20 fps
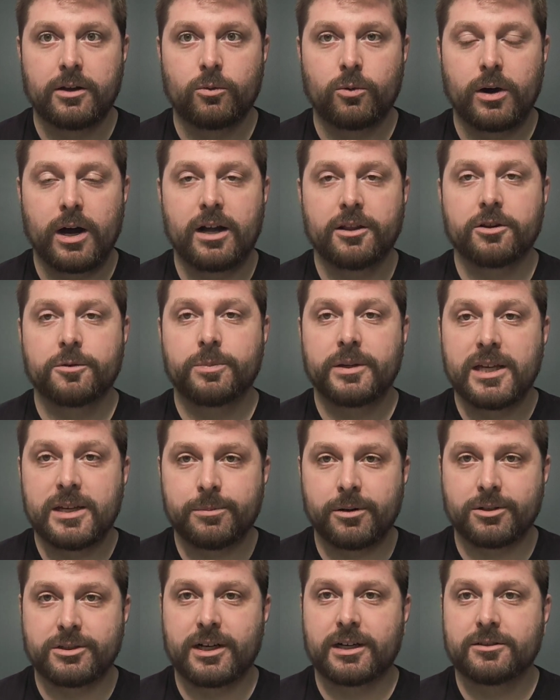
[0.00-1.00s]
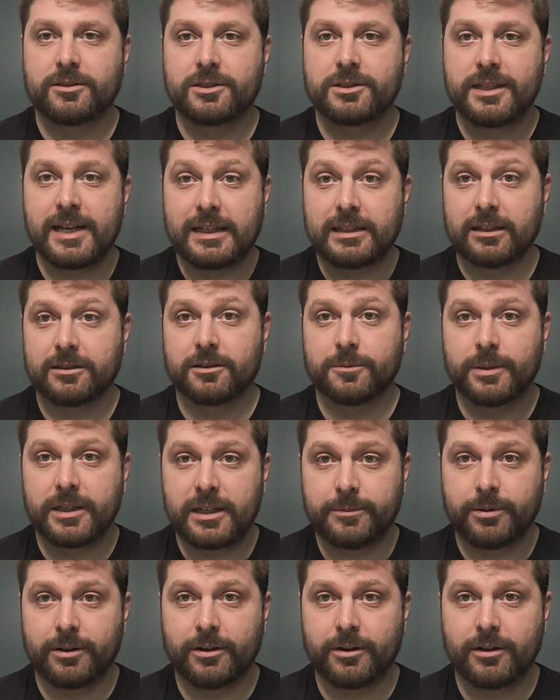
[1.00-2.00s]
well, other people, to understand other
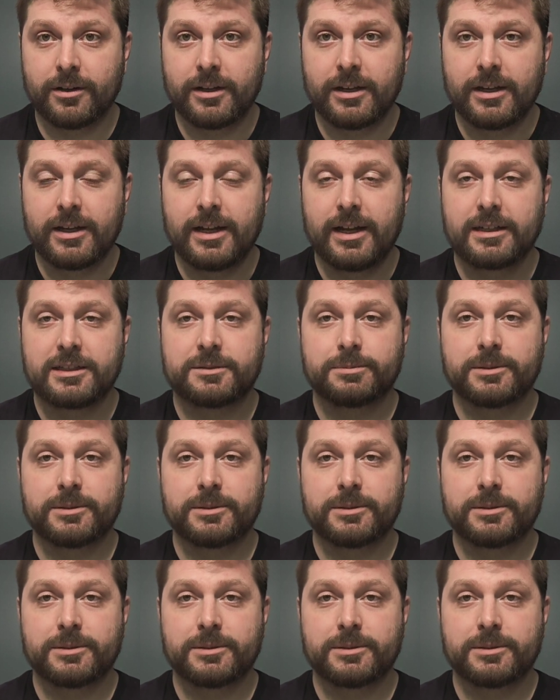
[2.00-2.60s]
people, and